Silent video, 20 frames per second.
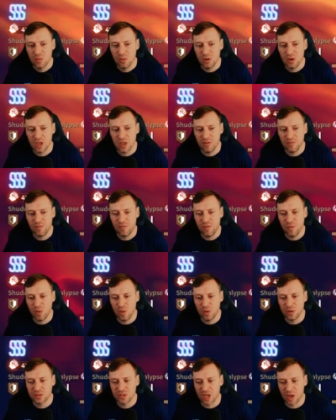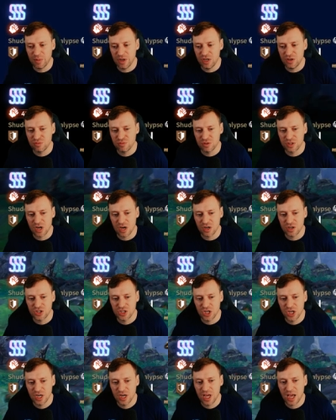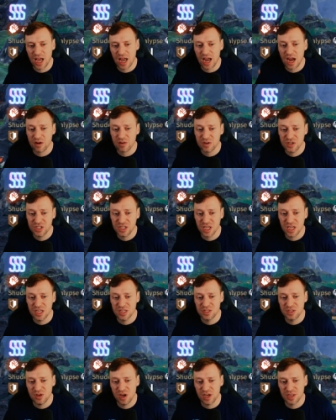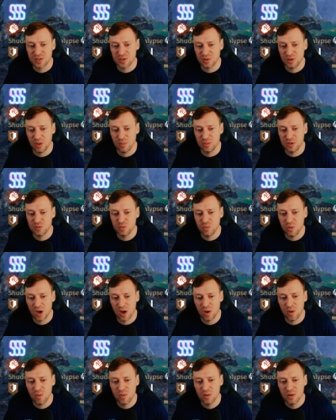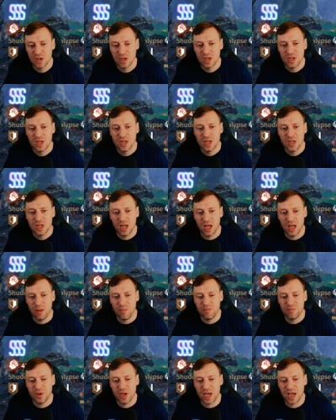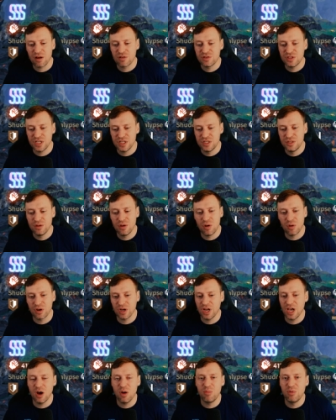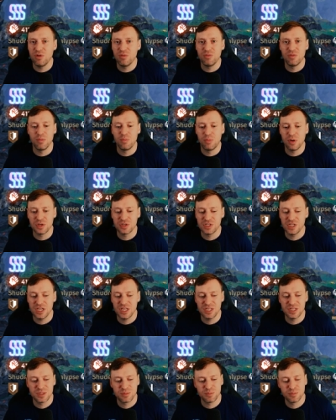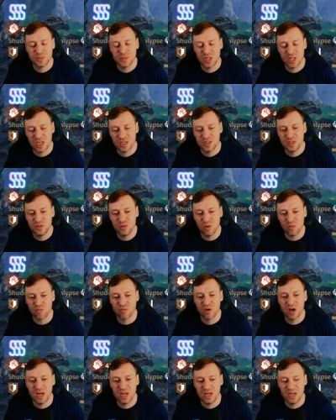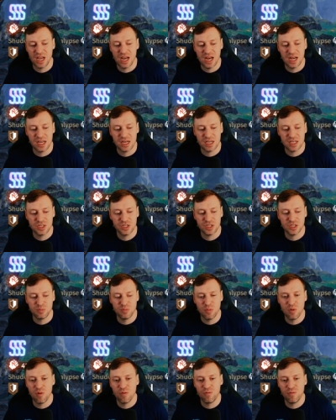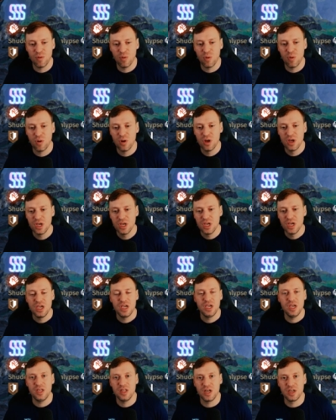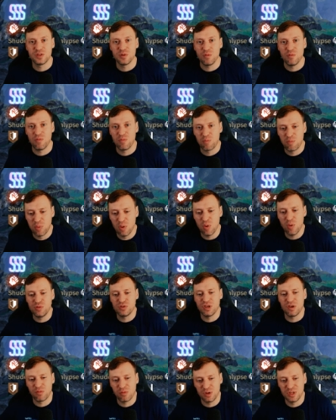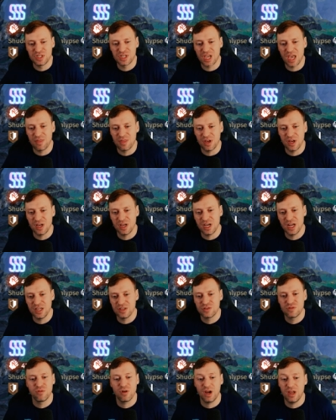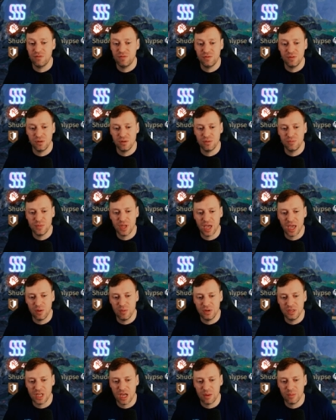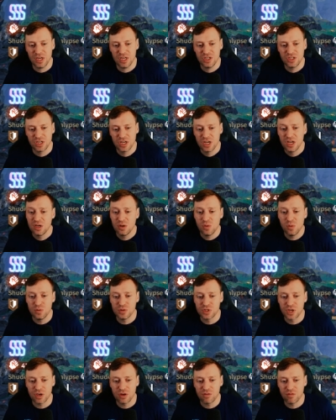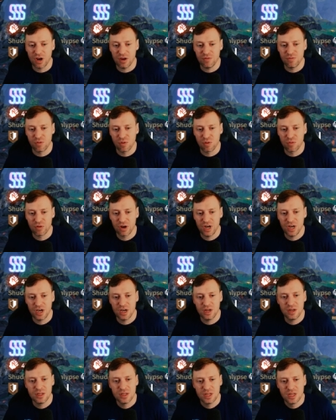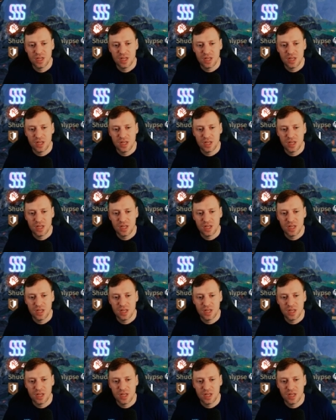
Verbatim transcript: We're looking for damage reduction. Accuracy is nice on him as well. Um, but accuracy is not going to help you with the bosses. It's not really needed. It's just more for, he like sort of pulls everyone together and it's great for AoE damage. Also great for arena.